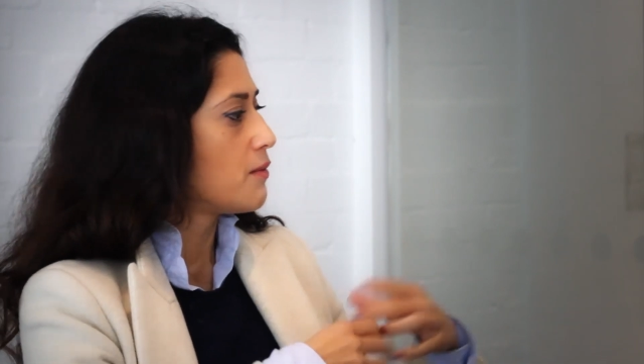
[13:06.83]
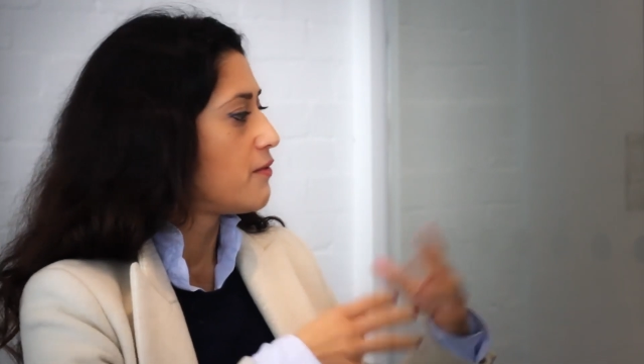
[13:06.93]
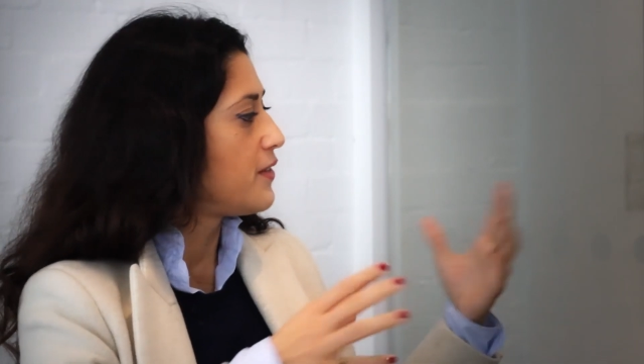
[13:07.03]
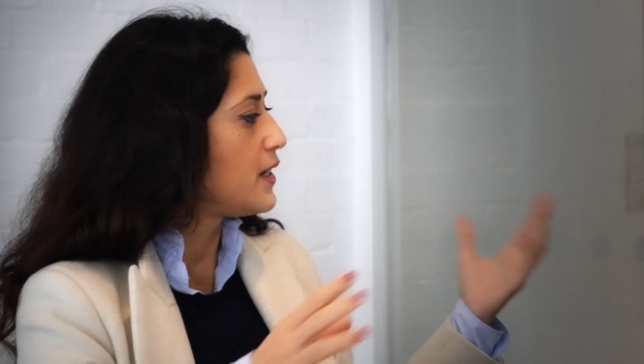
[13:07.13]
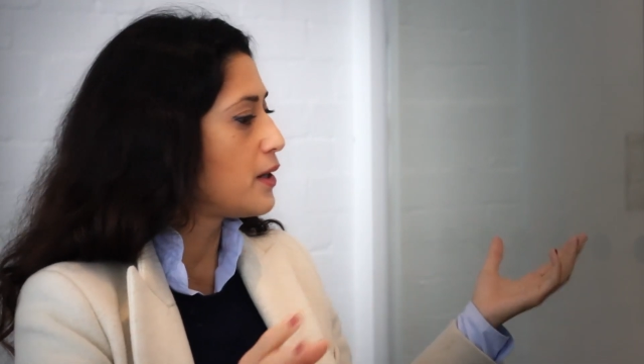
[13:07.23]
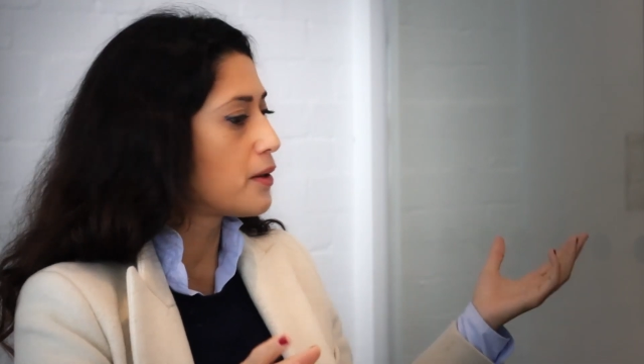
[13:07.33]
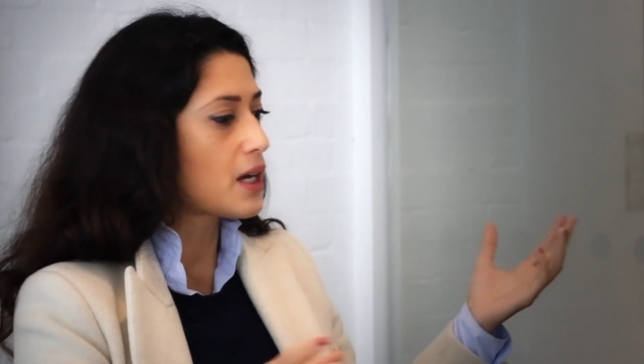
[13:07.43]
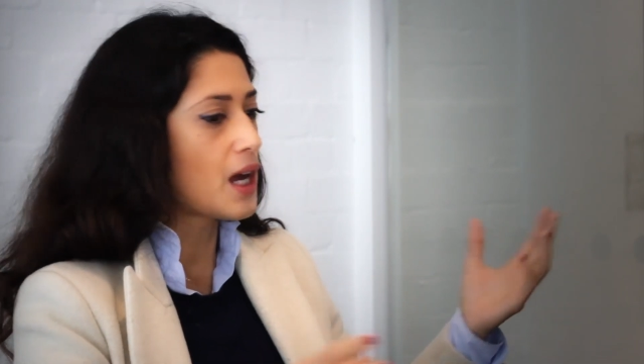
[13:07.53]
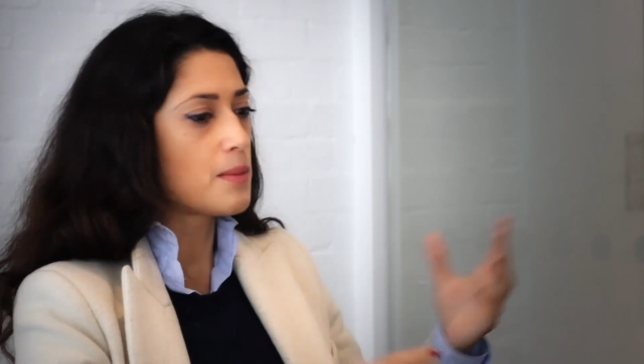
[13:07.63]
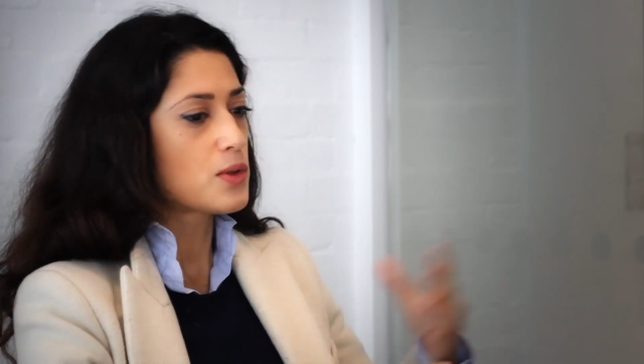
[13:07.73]
video
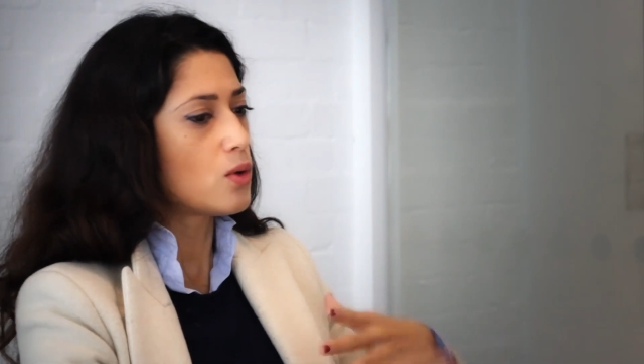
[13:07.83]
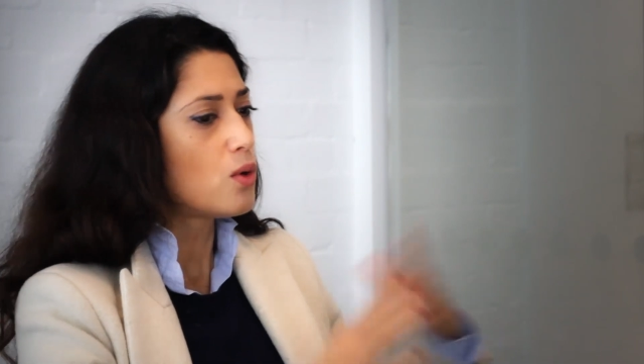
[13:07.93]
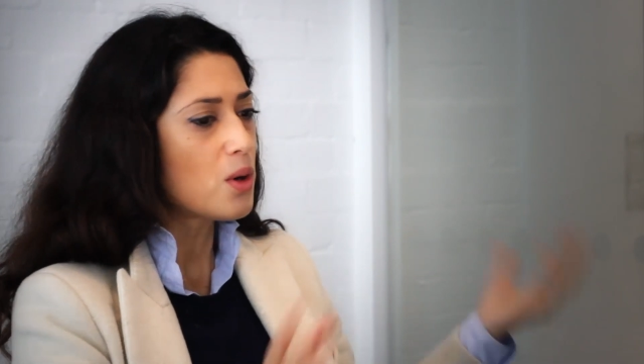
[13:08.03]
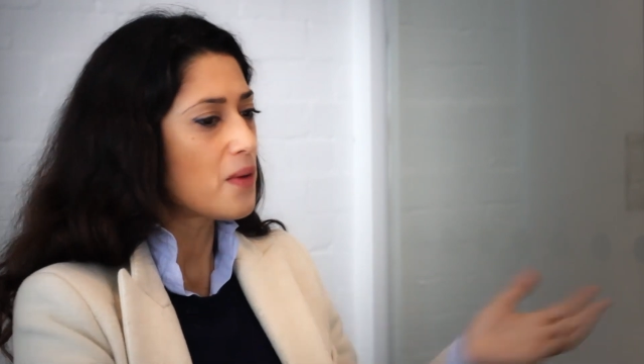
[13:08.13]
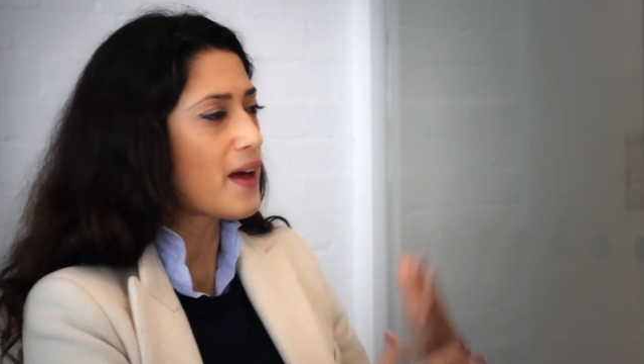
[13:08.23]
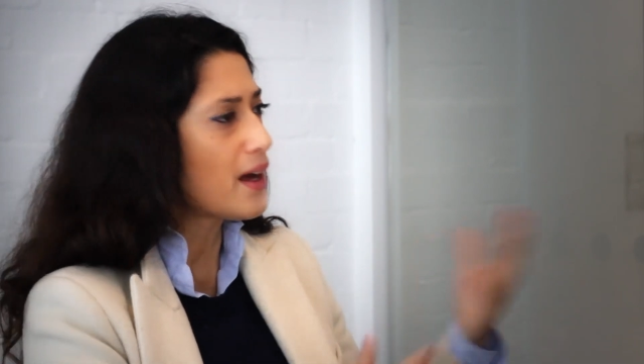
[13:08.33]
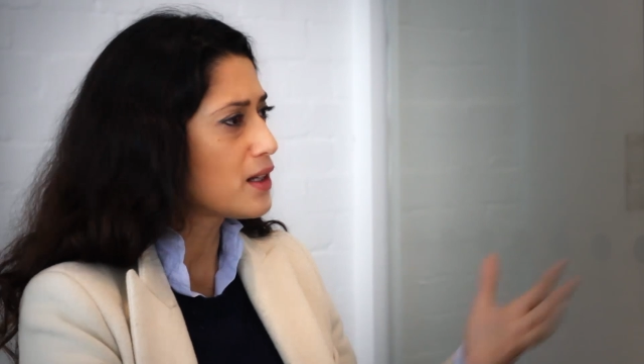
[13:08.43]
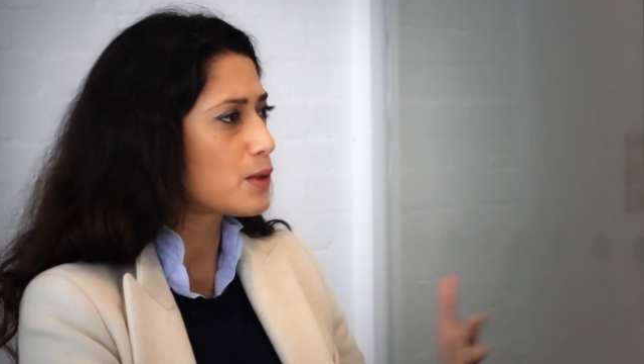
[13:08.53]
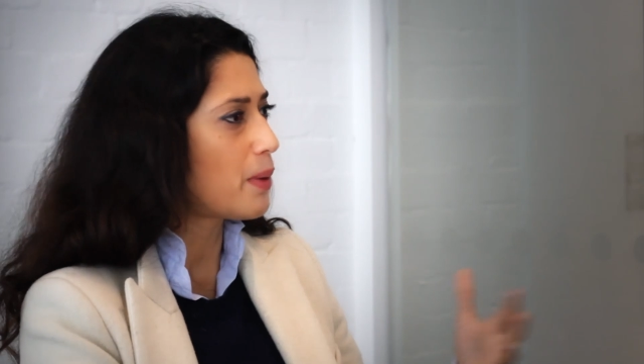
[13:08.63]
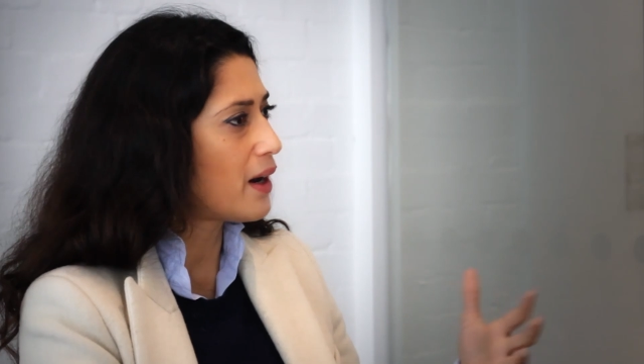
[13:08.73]
games, all of that
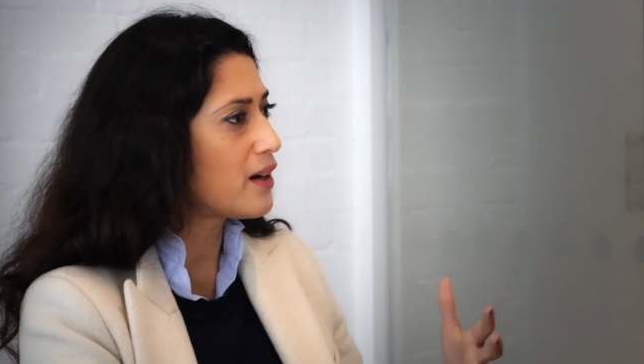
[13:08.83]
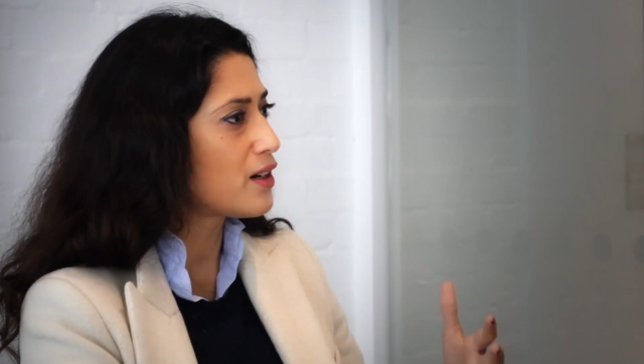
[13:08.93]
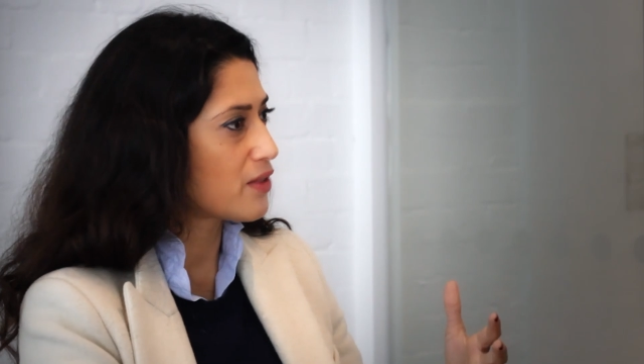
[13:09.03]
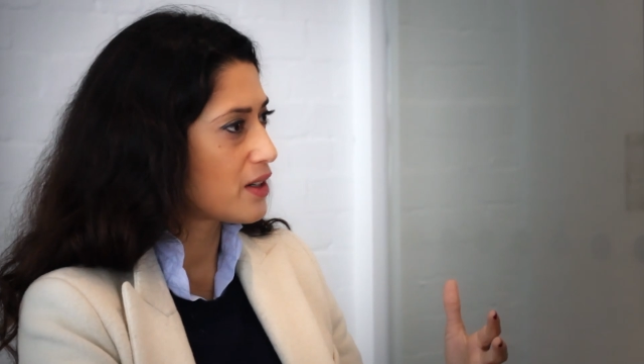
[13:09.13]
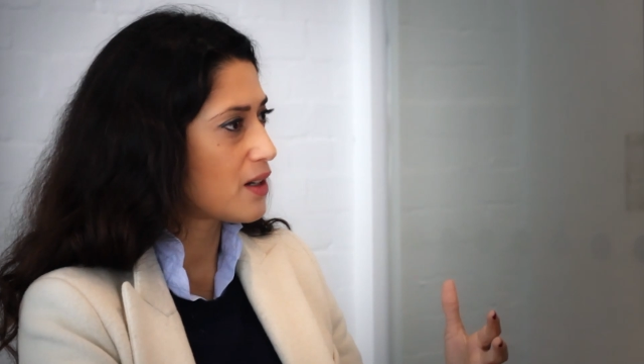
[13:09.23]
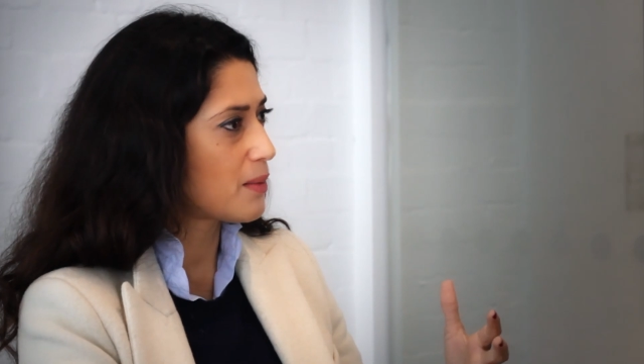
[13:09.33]
is part of it.